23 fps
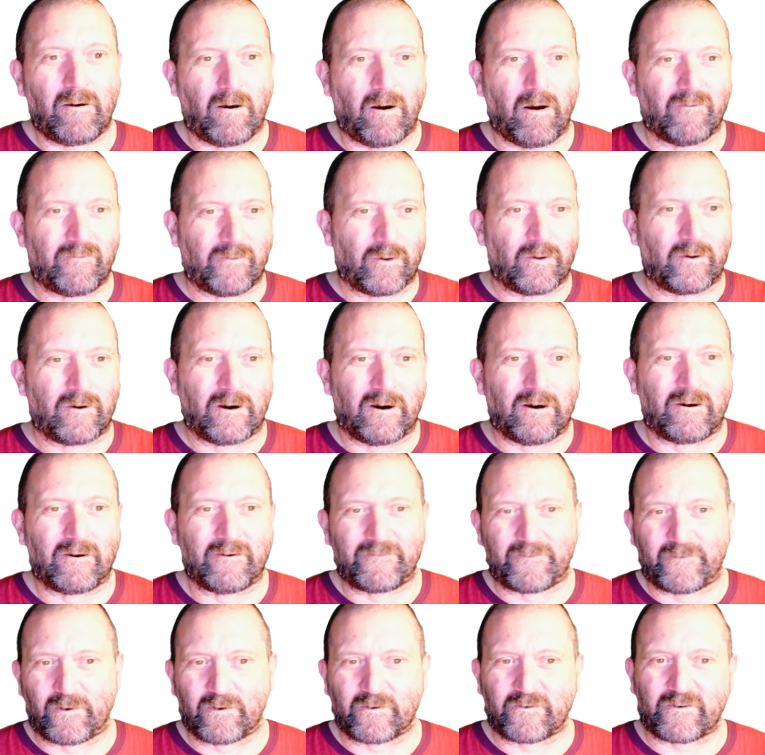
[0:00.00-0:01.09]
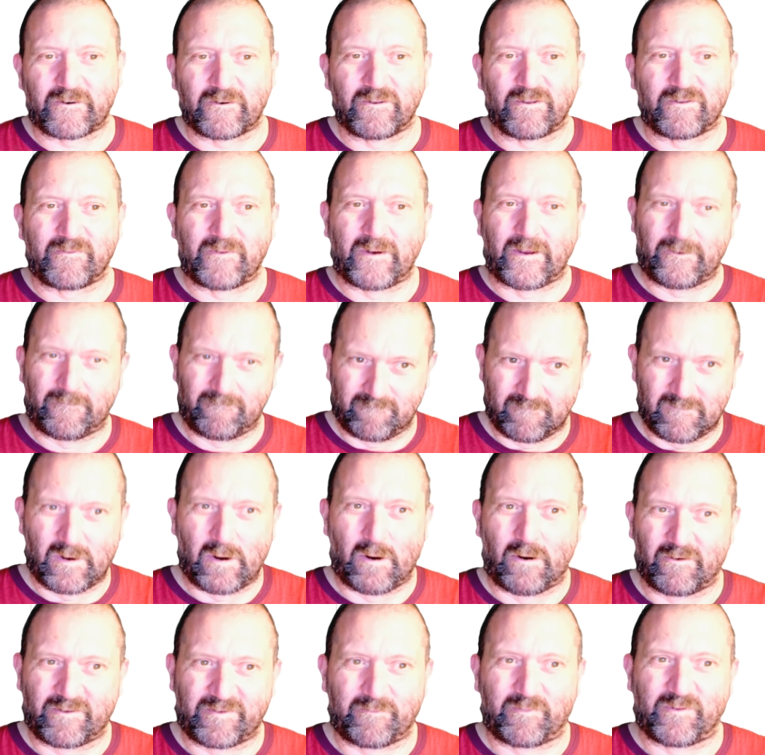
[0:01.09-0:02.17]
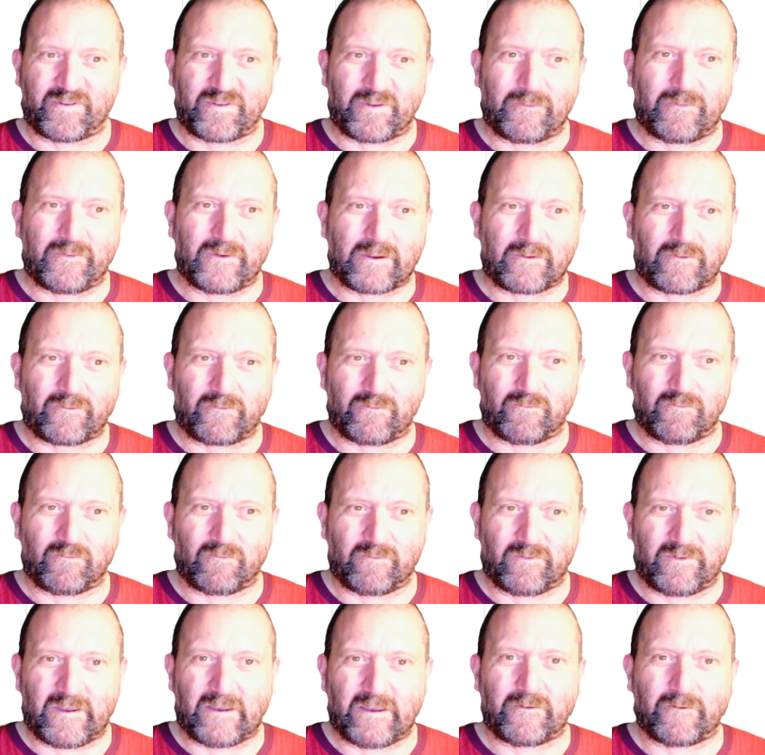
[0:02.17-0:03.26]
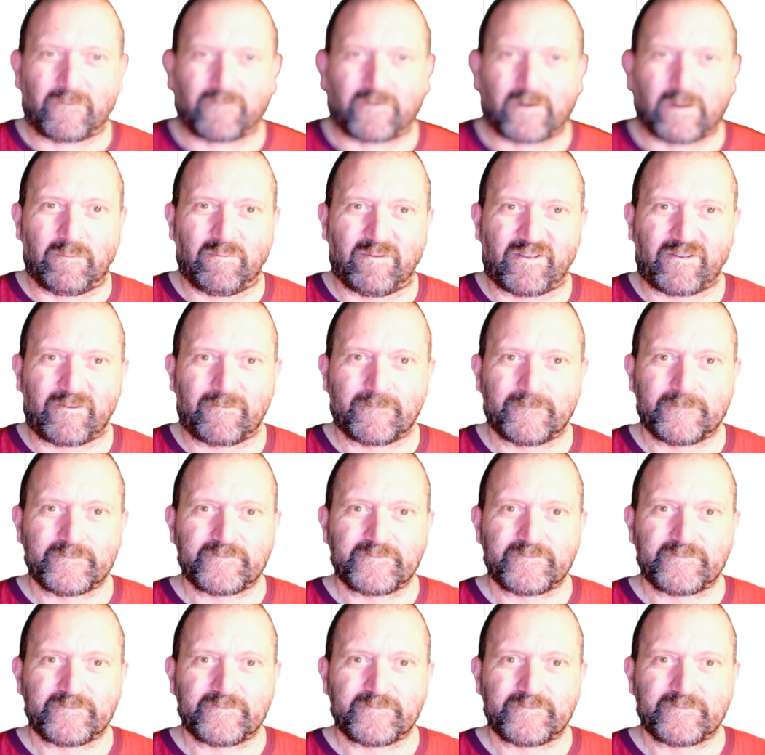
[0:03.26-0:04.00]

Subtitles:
other R functions that are specific to data frames.